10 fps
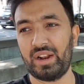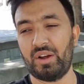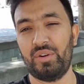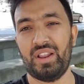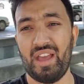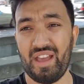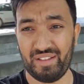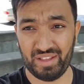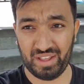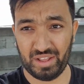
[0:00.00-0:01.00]
around.
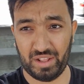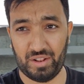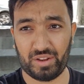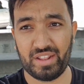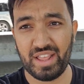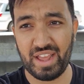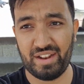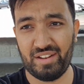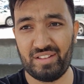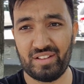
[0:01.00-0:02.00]
Look at
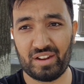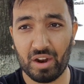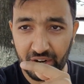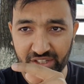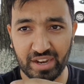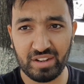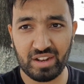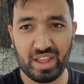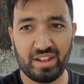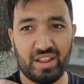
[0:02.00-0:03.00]
that. This is a car channel,
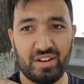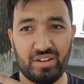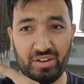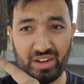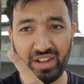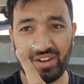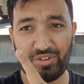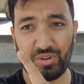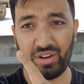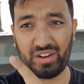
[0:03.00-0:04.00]
and then look at that
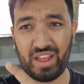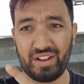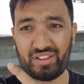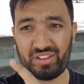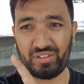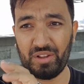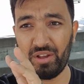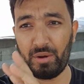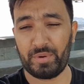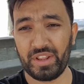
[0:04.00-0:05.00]
truck. That's
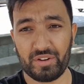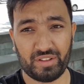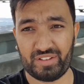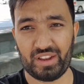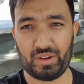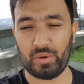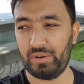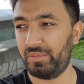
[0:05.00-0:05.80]
a pretty rustic one.